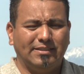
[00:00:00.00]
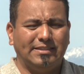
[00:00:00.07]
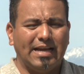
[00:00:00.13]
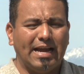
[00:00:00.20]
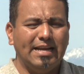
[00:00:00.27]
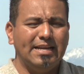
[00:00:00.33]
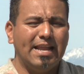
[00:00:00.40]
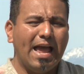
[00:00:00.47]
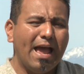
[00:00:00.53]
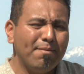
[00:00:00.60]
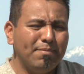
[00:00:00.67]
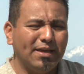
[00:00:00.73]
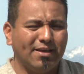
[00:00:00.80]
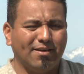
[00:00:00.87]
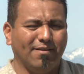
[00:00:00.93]

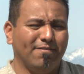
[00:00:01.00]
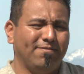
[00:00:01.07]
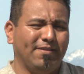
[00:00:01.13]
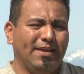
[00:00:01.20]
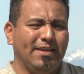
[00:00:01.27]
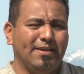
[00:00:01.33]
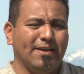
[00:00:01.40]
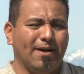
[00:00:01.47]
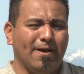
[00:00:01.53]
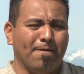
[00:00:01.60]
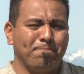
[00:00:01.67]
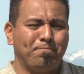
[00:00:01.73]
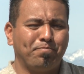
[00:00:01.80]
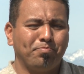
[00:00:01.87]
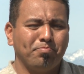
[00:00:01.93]
dynamic of
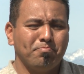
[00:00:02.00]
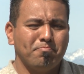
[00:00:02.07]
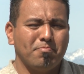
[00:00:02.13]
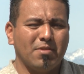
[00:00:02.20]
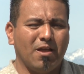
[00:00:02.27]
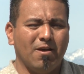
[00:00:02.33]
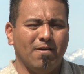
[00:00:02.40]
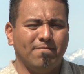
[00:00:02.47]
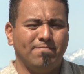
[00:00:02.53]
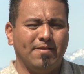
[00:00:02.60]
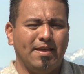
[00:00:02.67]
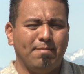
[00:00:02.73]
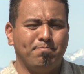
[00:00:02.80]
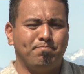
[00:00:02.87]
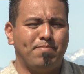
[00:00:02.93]

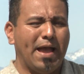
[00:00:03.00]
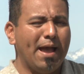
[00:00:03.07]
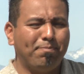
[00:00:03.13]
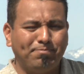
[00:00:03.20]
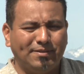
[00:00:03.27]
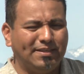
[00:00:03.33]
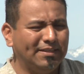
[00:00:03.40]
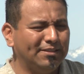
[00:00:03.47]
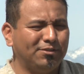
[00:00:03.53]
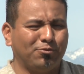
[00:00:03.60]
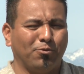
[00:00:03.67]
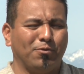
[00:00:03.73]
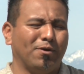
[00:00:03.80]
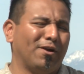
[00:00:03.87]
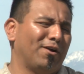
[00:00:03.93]
a Baptist
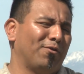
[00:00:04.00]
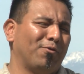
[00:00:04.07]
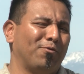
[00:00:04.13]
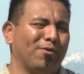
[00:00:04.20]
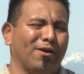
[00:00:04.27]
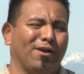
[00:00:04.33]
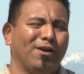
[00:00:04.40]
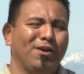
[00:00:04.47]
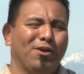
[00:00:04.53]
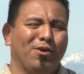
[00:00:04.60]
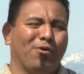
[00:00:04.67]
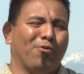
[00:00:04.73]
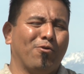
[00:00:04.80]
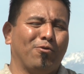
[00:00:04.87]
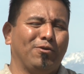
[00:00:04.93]
or
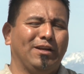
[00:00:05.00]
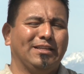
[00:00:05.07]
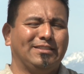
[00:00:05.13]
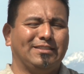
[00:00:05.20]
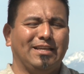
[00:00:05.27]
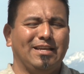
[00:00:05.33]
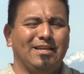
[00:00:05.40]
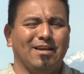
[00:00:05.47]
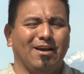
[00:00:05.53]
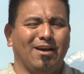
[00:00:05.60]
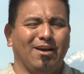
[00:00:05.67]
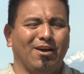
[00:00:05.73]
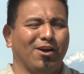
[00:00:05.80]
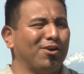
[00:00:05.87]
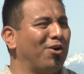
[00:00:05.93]
let's say
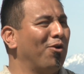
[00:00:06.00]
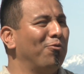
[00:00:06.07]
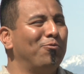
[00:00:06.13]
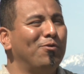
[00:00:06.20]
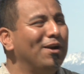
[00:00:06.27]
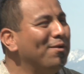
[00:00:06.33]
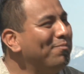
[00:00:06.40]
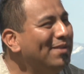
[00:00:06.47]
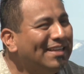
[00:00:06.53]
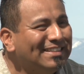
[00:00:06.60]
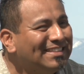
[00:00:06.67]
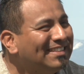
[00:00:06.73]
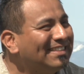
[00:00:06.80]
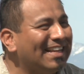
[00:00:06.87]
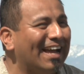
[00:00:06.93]
a
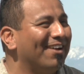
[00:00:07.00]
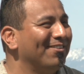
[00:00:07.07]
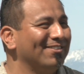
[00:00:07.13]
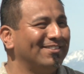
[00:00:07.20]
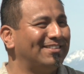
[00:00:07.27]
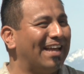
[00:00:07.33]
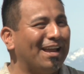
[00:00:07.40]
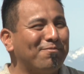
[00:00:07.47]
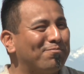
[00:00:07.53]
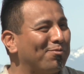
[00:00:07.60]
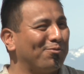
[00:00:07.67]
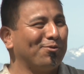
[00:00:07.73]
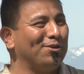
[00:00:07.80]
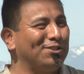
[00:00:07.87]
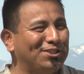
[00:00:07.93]
Caribbean style type
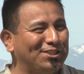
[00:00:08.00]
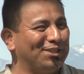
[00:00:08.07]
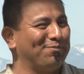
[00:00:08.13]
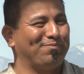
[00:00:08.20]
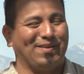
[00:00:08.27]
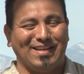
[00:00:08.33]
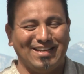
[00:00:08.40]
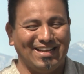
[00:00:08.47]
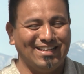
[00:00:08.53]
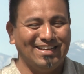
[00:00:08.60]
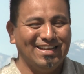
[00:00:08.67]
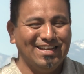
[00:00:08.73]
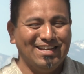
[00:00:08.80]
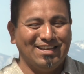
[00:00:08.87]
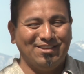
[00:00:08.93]
worship, and then
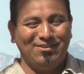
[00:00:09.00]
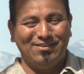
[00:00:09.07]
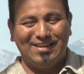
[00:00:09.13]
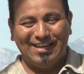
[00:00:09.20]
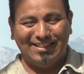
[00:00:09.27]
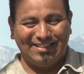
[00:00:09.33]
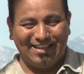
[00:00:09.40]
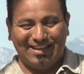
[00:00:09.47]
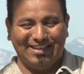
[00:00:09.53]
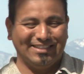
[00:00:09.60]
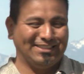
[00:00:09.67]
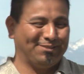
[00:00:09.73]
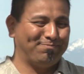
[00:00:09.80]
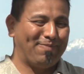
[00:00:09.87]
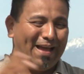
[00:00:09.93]
you get the
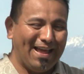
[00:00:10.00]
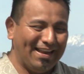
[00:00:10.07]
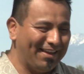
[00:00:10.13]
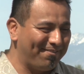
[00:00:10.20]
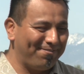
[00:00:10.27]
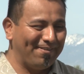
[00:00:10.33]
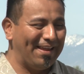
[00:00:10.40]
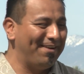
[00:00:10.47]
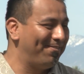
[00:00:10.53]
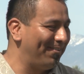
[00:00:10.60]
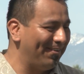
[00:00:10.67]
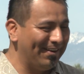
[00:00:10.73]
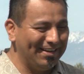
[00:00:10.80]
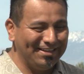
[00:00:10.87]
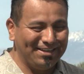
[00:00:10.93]
Hispanic
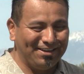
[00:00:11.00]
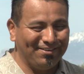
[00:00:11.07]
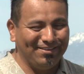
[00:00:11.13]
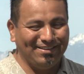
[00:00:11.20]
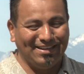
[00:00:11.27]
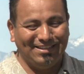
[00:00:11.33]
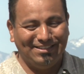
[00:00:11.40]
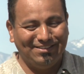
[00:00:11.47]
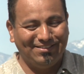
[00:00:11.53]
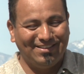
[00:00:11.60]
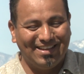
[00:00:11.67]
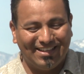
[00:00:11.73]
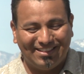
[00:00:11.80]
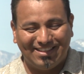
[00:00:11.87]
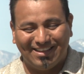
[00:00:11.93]
flavor in there, and then you
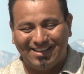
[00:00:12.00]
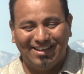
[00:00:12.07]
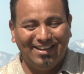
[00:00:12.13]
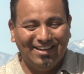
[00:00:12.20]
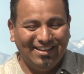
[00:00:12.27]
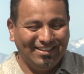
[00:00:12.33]
get the